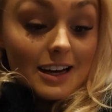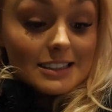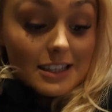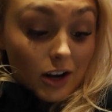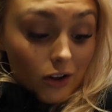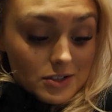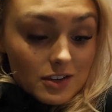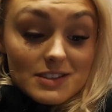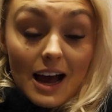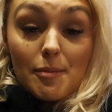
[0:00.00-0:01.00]
I did lots
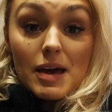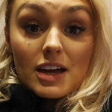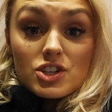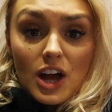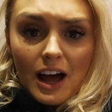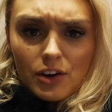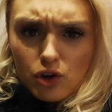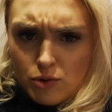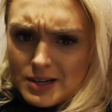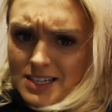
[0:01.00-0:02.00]
of damage and
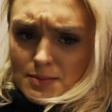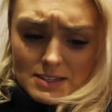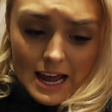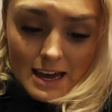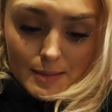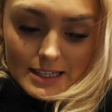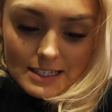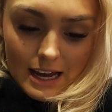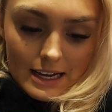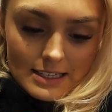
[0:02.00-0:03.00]
Uber seems to hate me
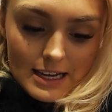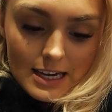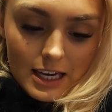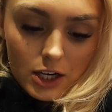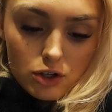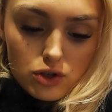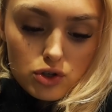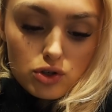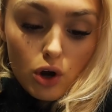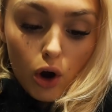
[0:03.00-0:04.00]
today. It's taking
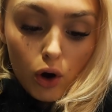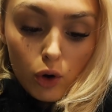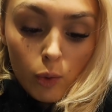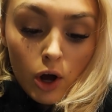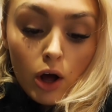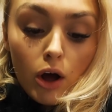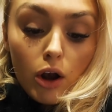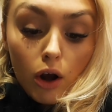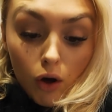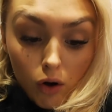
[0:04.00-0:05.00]
so
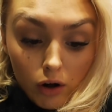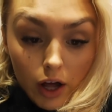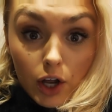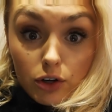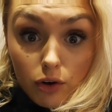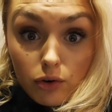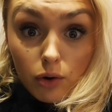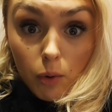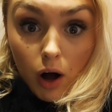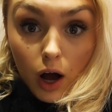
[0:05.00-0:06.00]
long and I don't
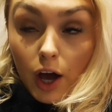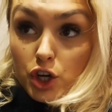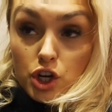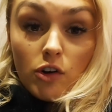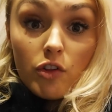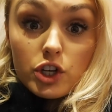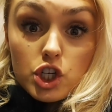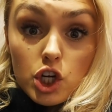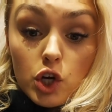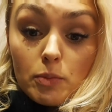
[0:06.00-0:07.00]
know why. I should have got the
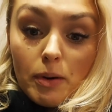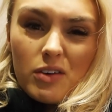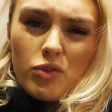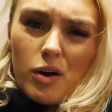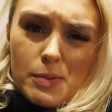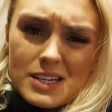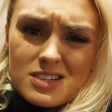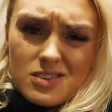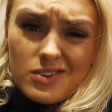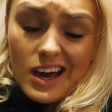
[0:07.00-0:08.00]
tube, but I've got a big
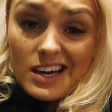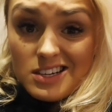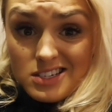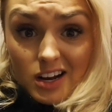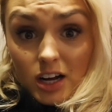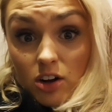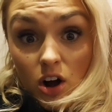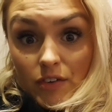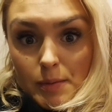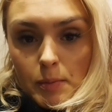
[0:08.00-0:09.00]
suitcase so like I
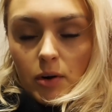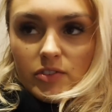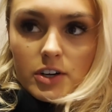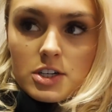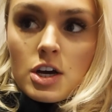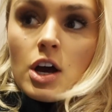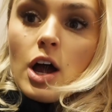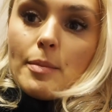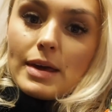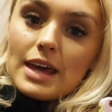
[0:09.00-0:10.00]
can't really be bothered.
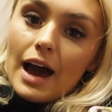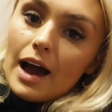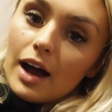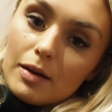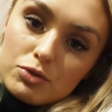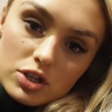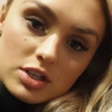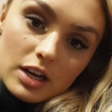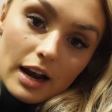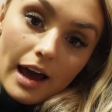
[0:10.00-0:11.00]
But yeah, I'm just
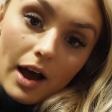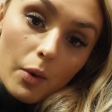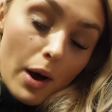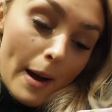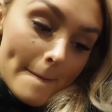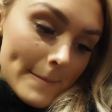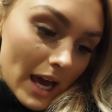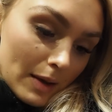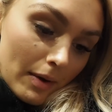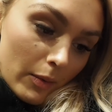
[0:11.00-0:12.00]
gonna now make
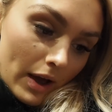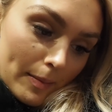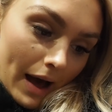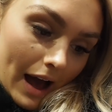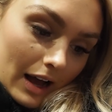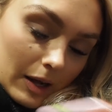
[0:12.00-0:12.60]
my way back.